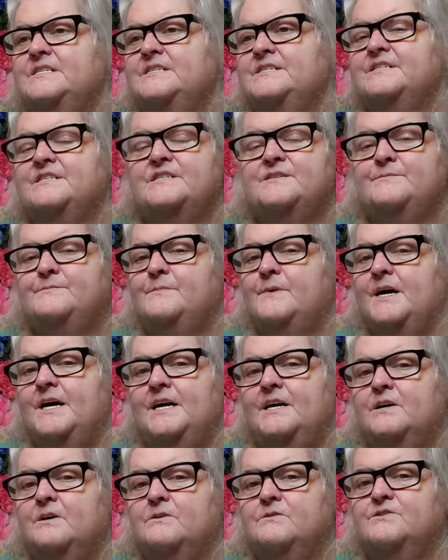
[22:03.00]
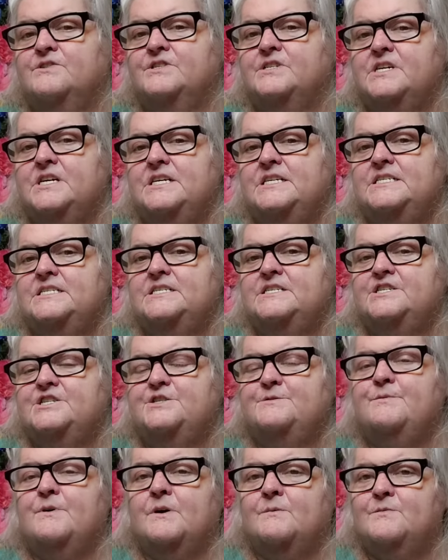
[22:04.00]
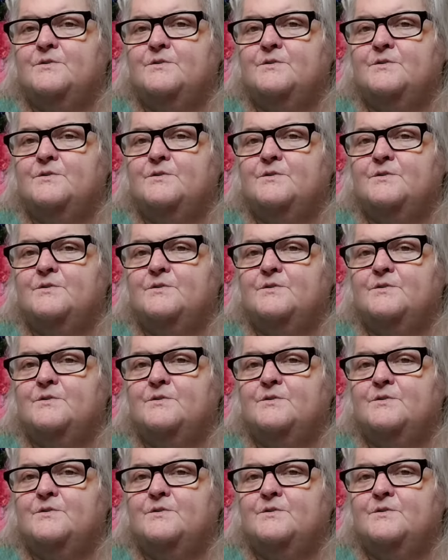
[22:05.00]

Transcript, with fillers: something else, you